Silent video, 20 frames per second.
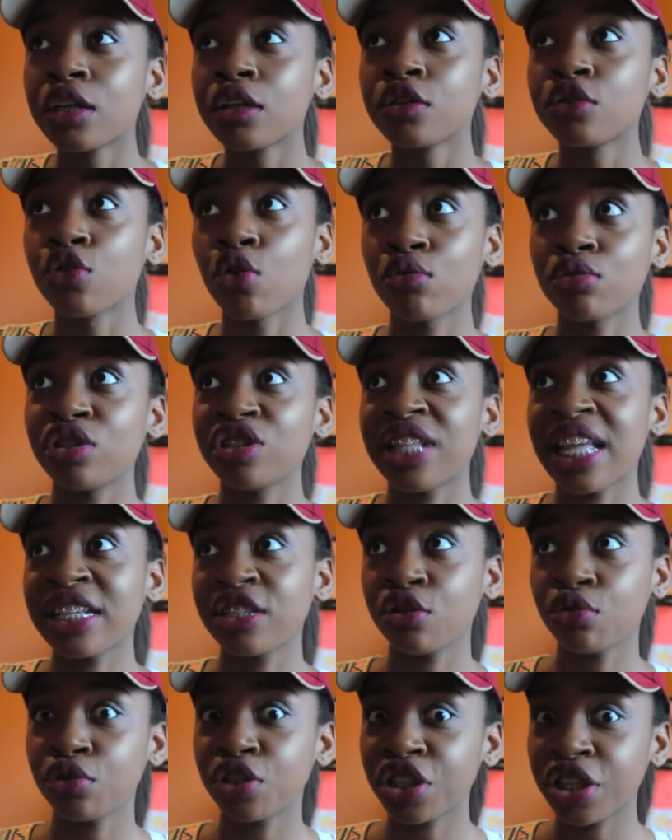told you
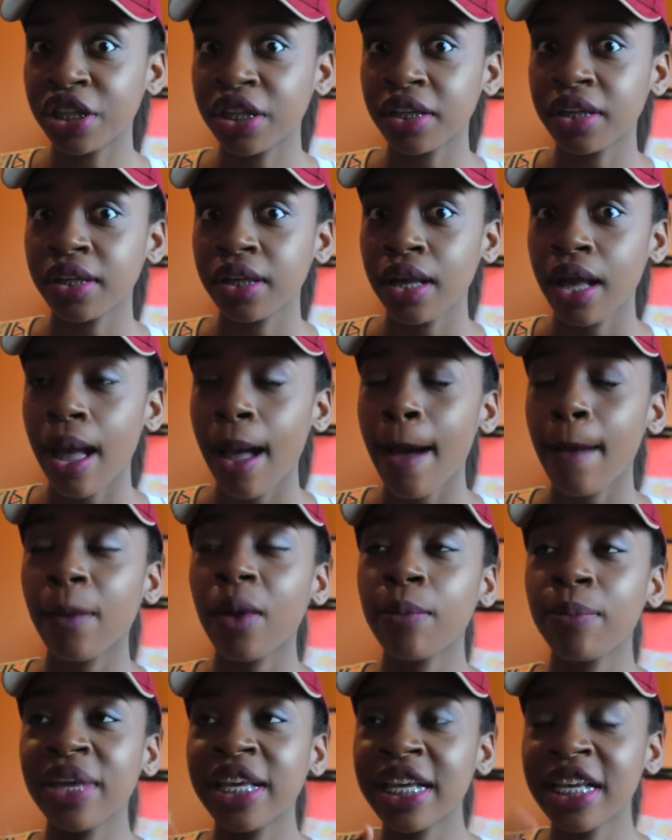that you should,
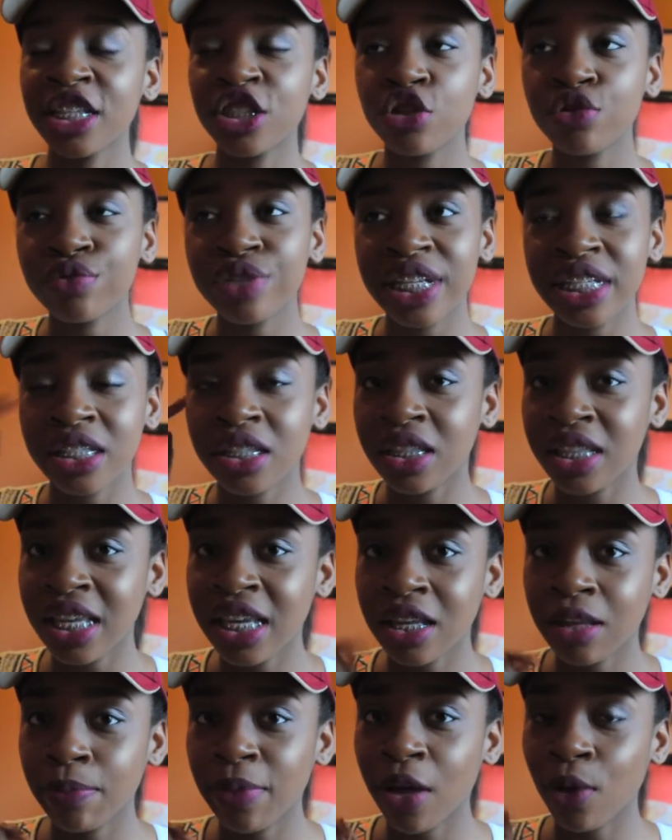but because you need to
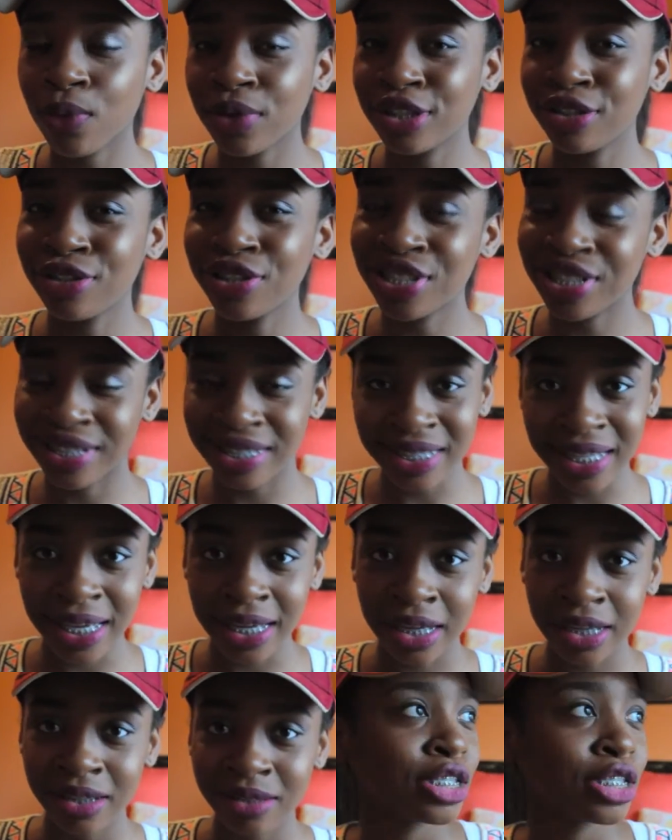think about what you just said.